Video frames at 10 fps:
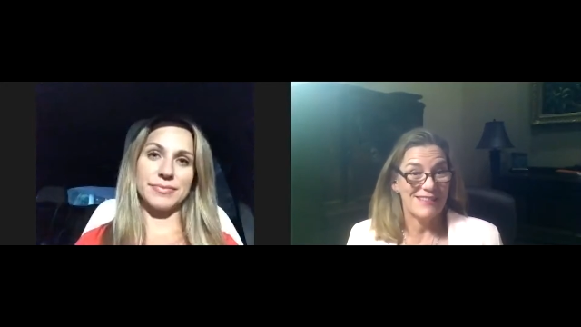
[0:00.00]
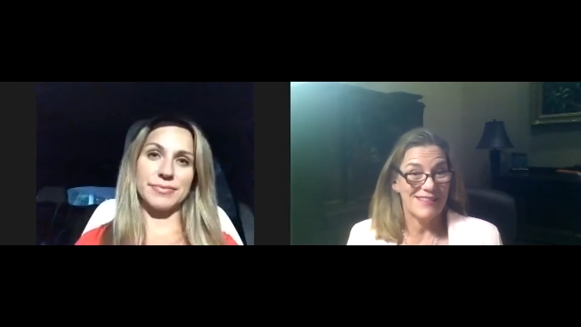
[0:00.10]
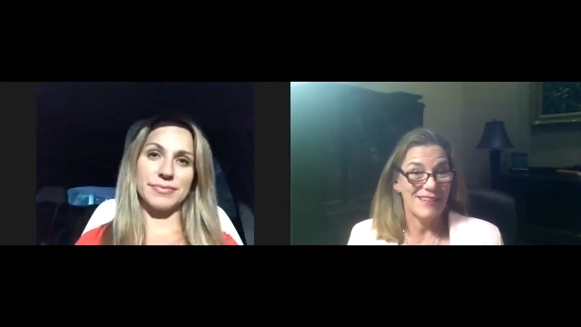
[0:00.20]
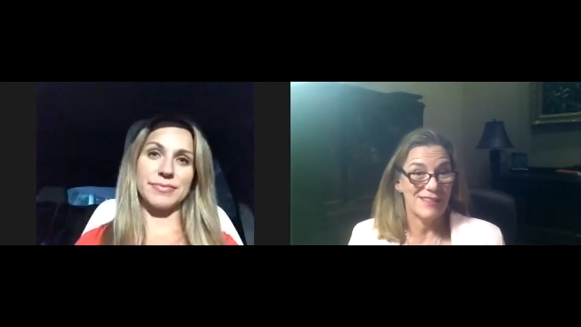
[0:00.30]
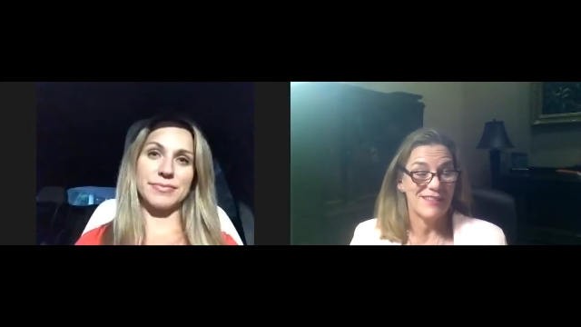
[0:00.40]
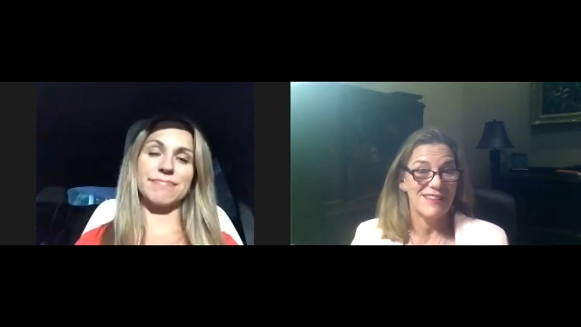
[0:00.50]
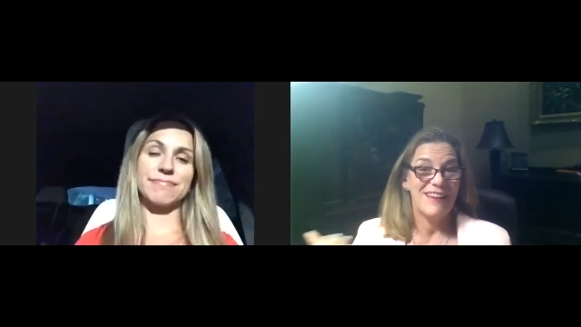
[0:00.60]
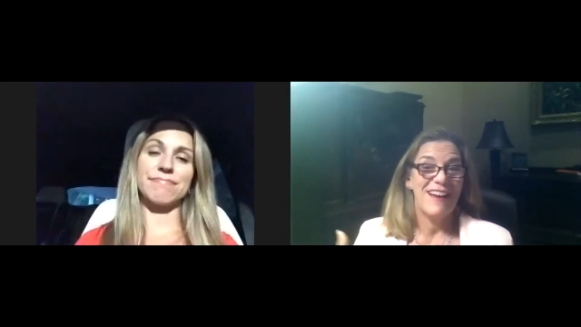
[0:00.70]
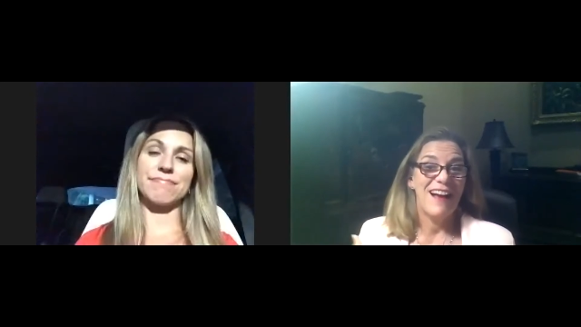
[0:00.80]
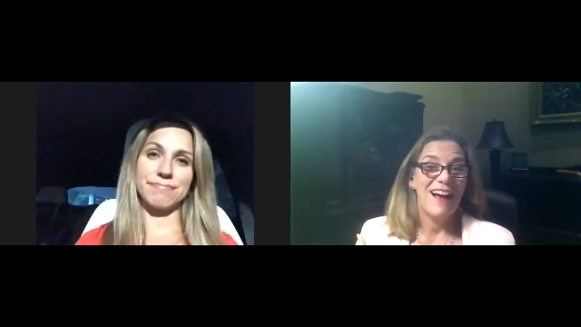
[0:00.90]
Speaker 1: States
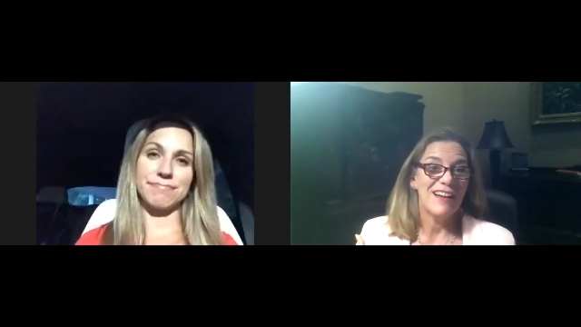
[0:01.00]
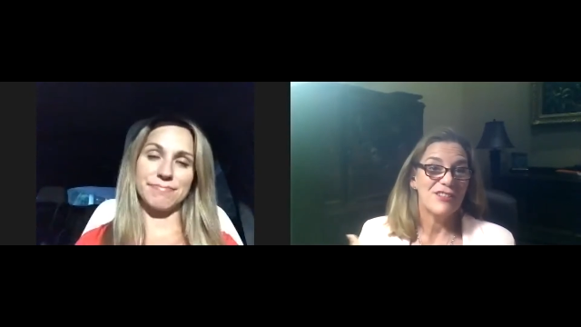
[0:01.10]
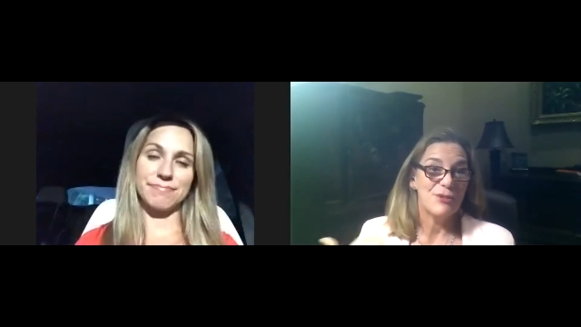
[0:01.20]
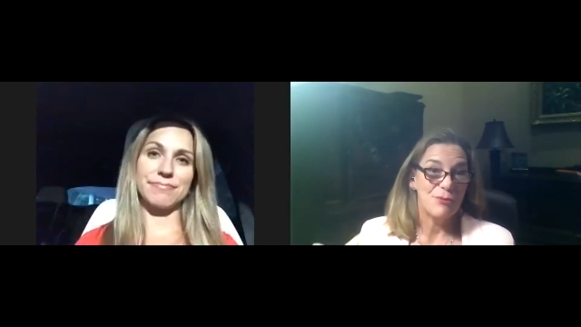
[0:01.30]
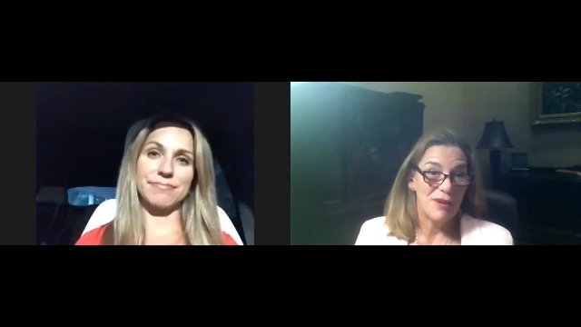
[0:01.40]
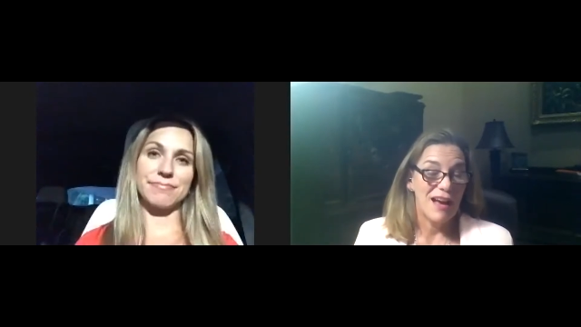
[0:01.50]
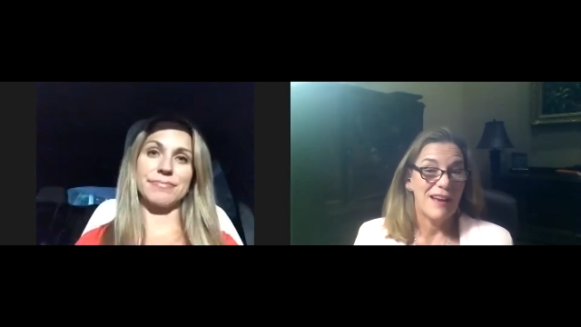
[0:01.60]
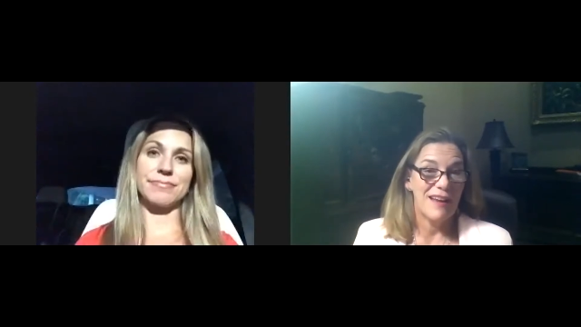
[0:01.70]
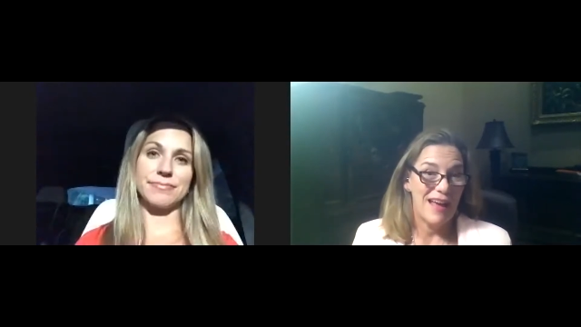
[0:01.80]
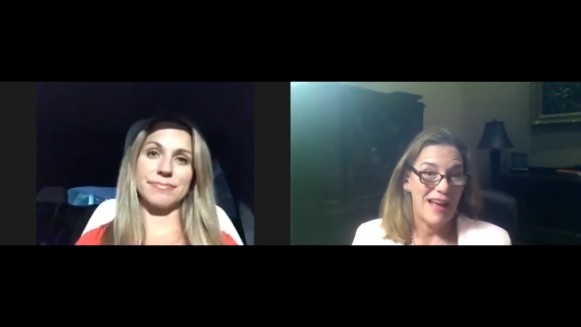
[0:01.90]
mm-hmm. uh, do not
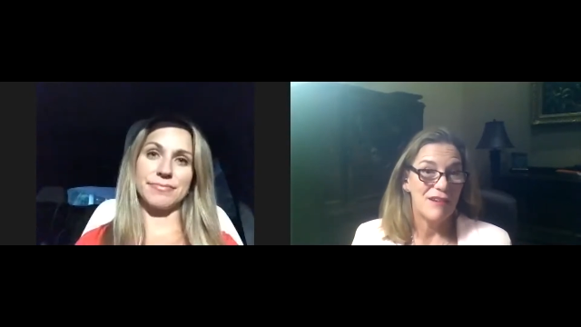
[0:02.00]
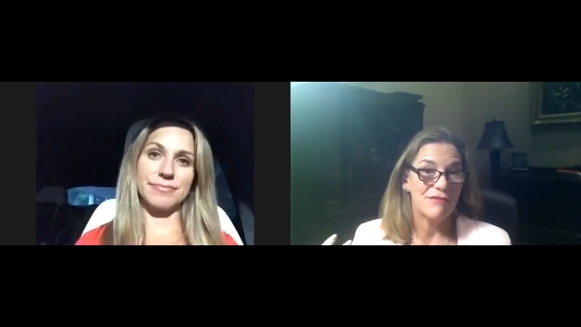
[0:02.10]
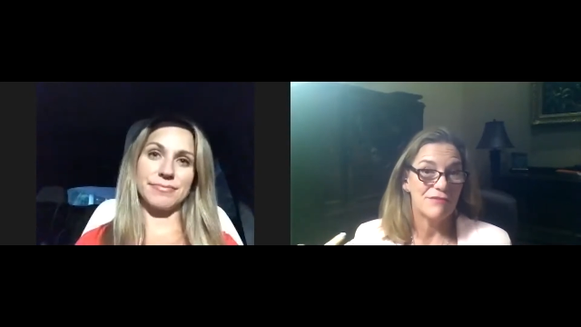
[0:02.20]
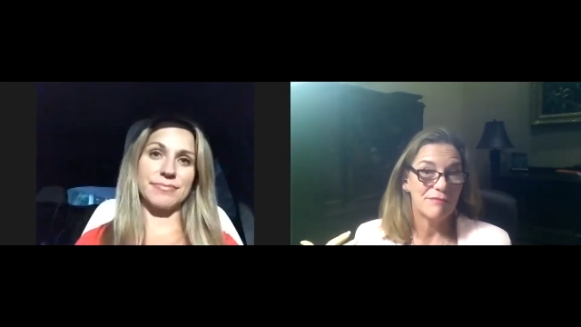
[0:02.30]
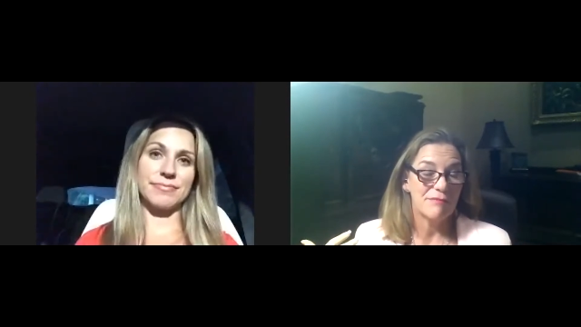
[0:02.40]
have